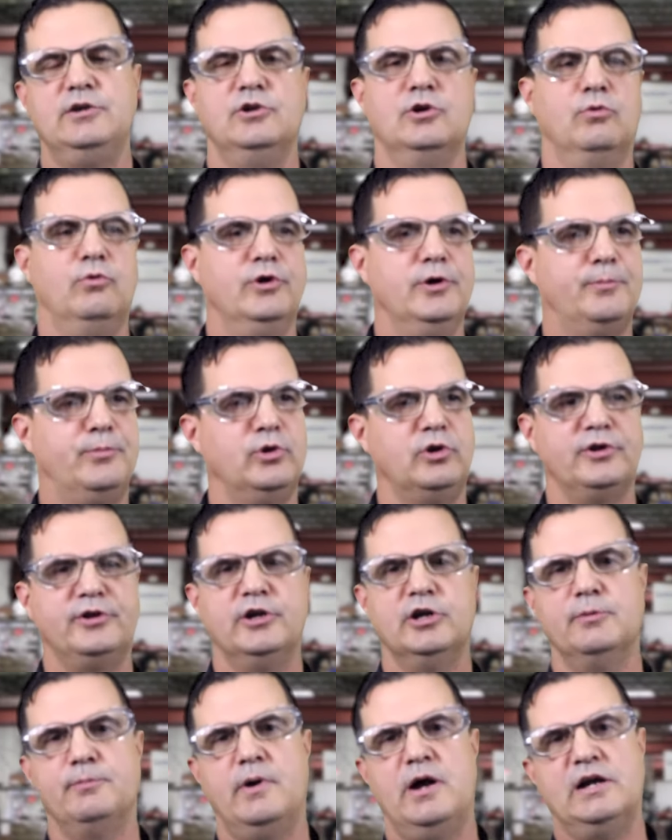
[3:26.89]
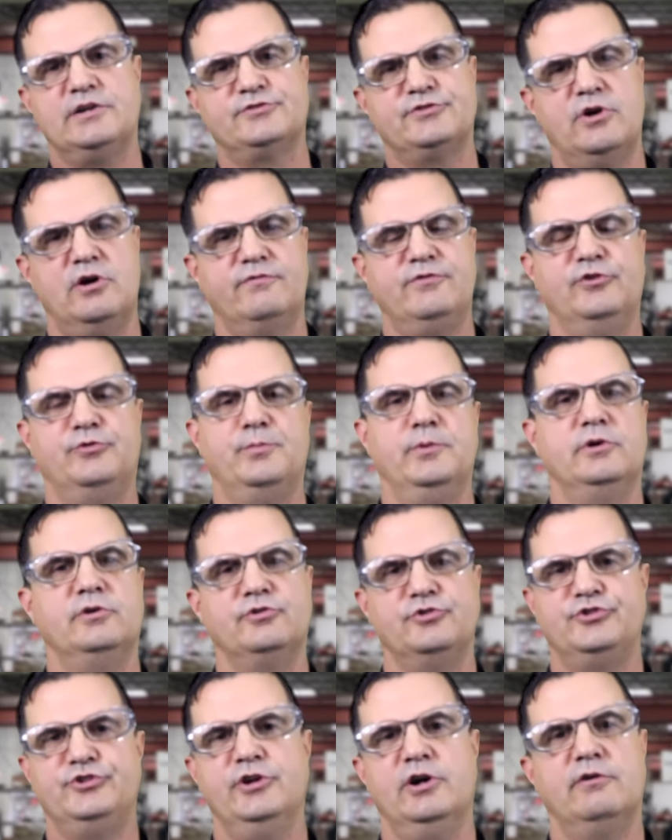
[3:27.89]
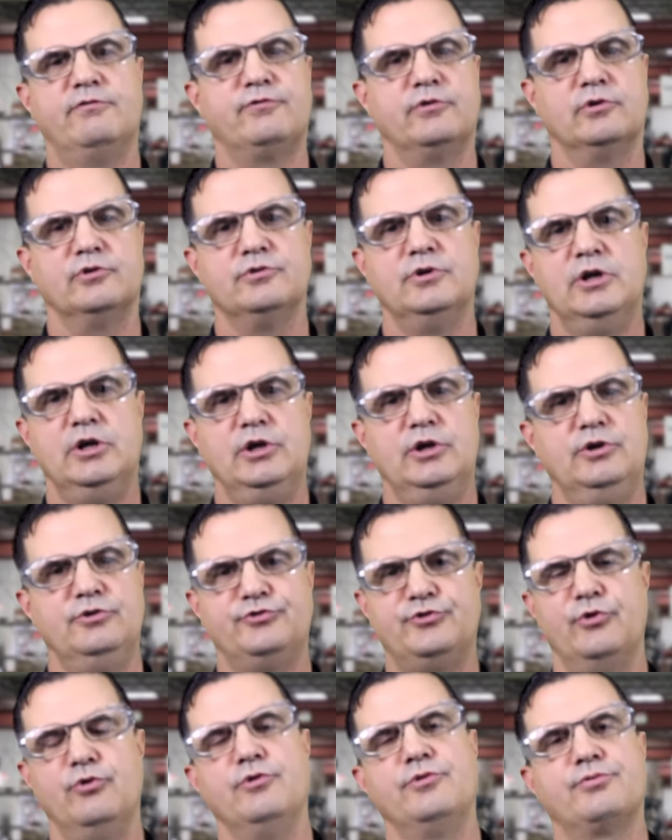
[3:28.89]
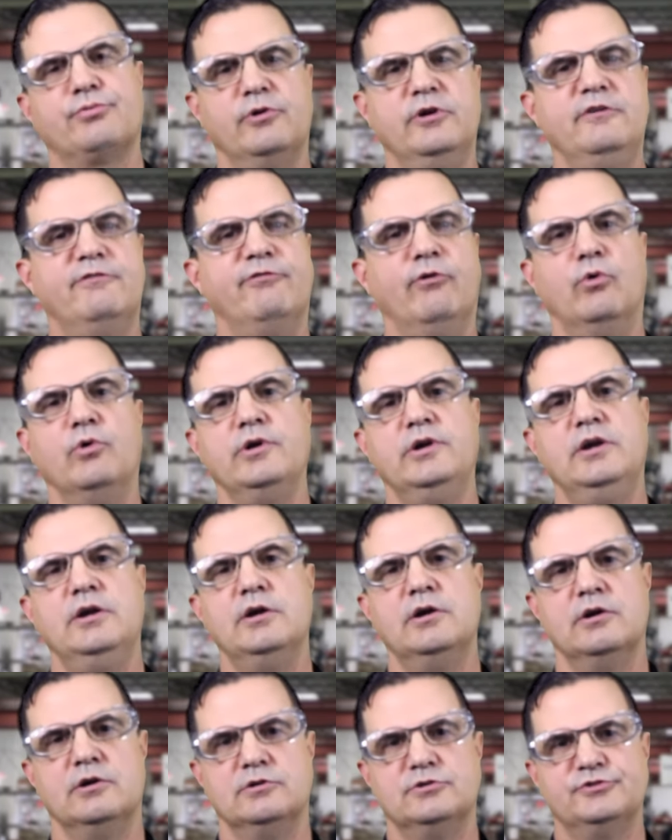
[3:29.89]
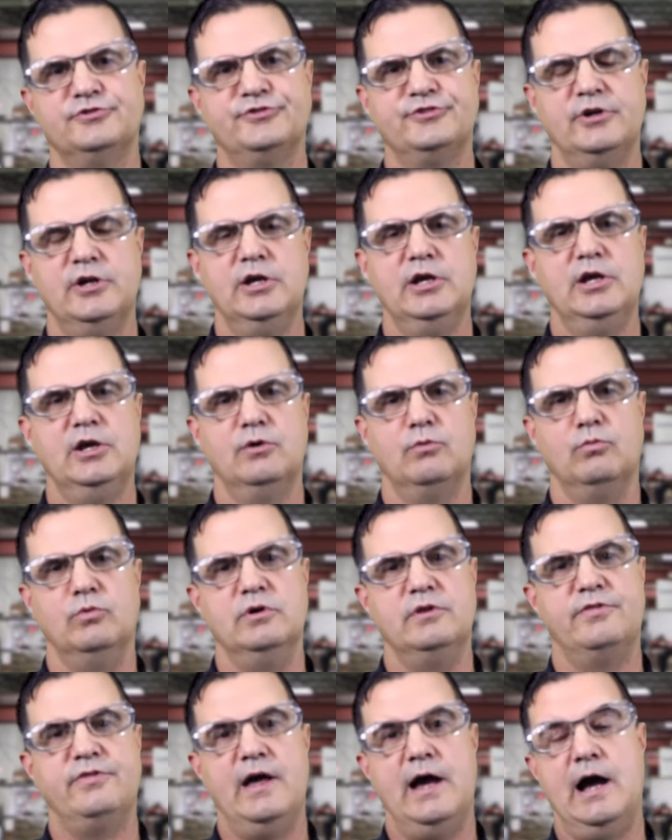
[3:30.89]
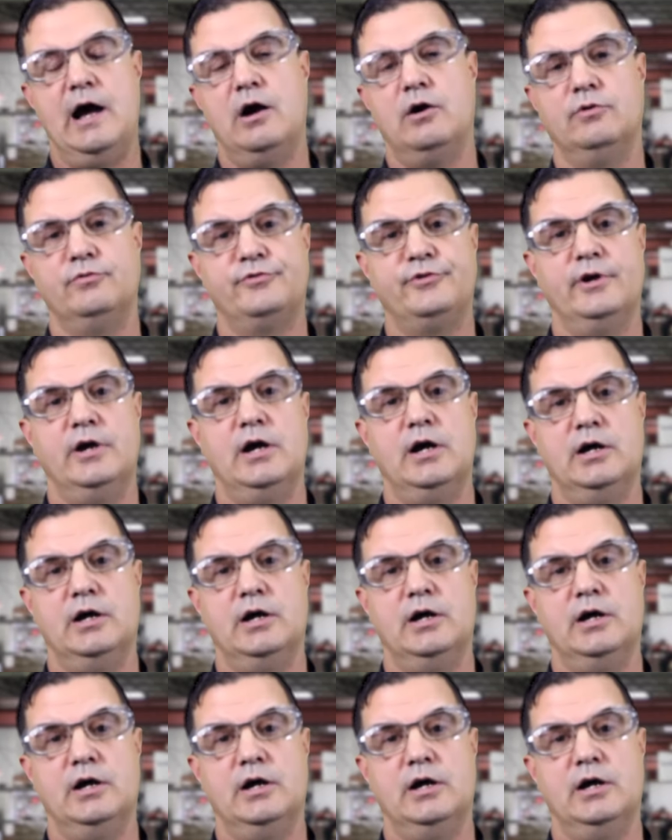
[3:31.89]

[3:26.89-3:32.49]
You don't want to pull a gearbox off that's been on a shelf for 2, 3, 4 years without